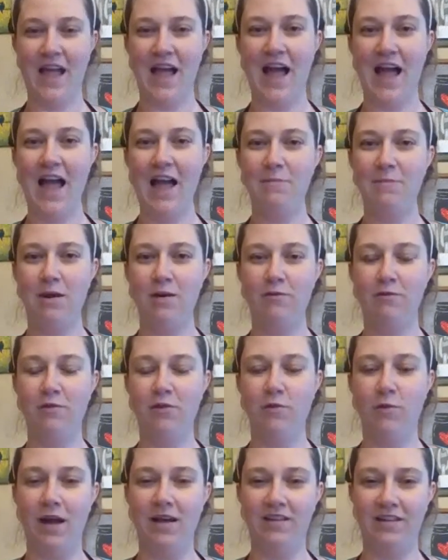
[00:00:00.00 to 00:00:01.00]
Hi,
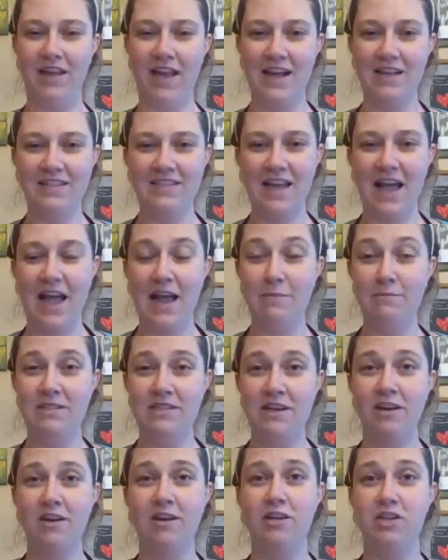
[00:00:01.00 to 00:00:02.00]
Meadowview Wildcats. I'm
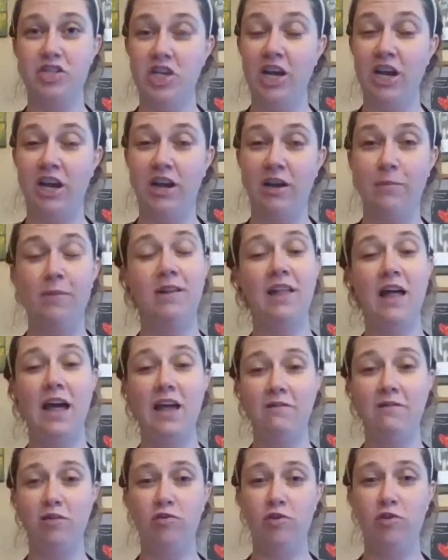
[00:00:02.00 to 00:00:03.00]
Sarah Schick, but a
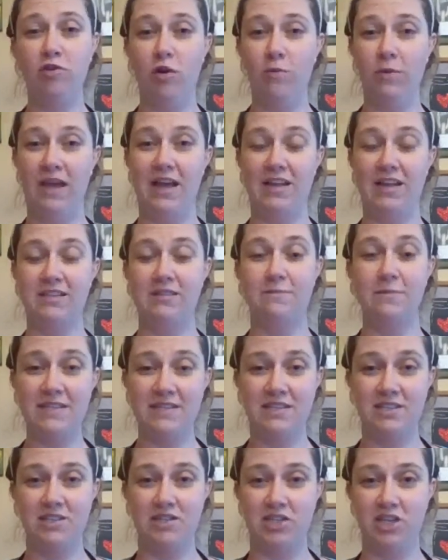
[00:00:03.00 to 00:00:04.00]
lot of you know me as
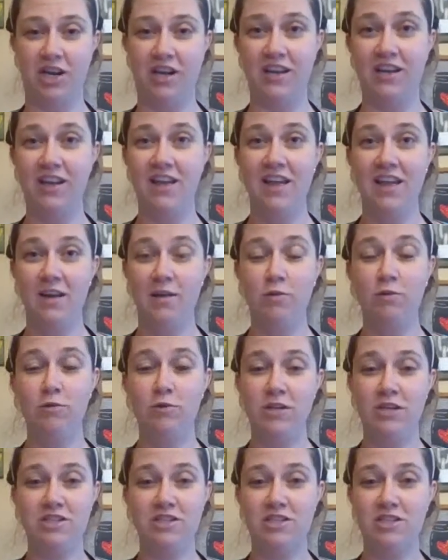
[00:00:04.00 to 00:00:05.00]
Mrs. Schick, who
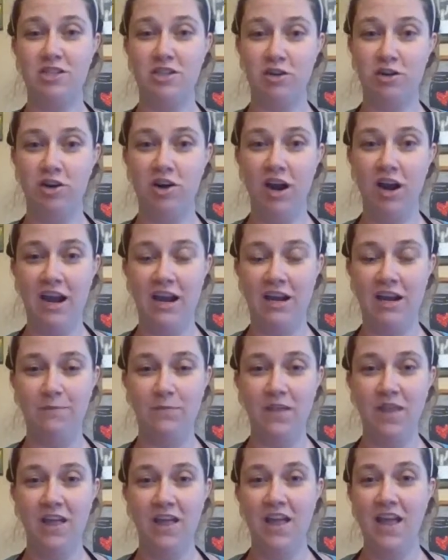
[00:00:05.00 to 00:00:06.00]
teaches third grade.
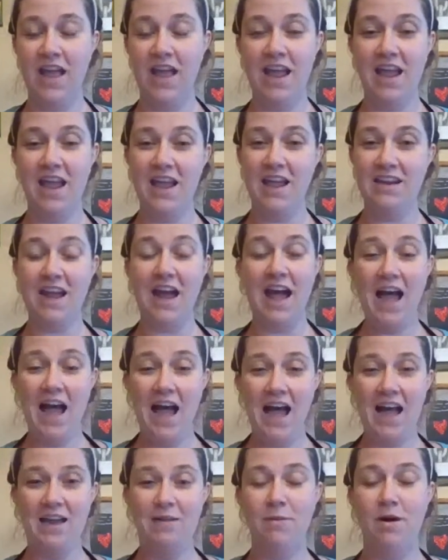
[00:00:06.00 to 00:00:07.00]
And
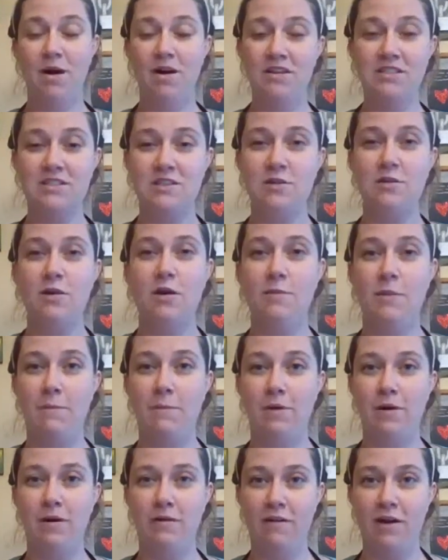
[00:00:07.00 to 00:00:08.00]
I am also a
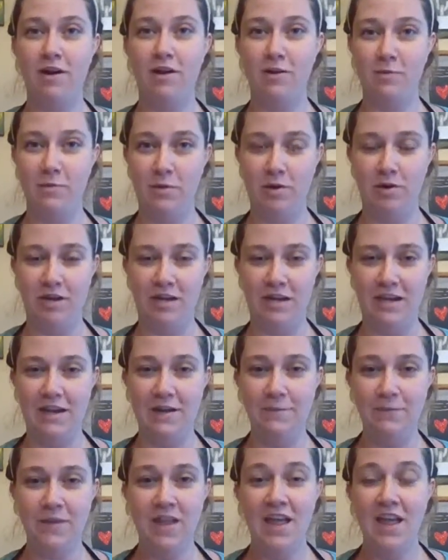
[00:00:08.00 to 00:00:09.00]
member of our
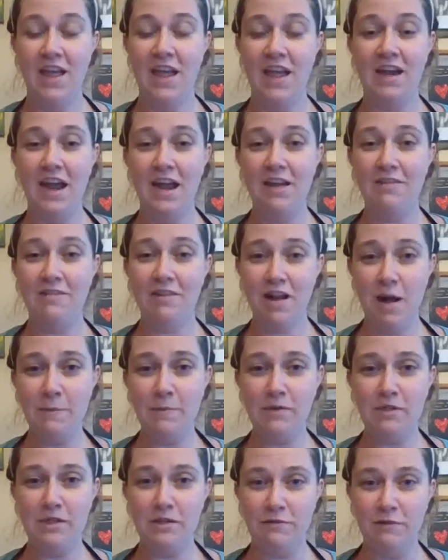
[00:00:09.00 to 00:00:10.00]
community, and I have a
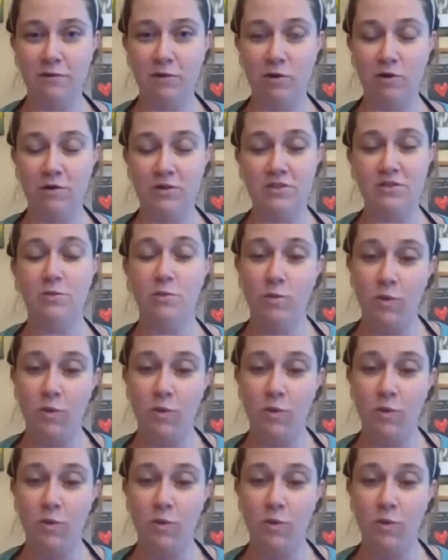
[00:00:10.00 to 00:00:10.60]
couple different roles.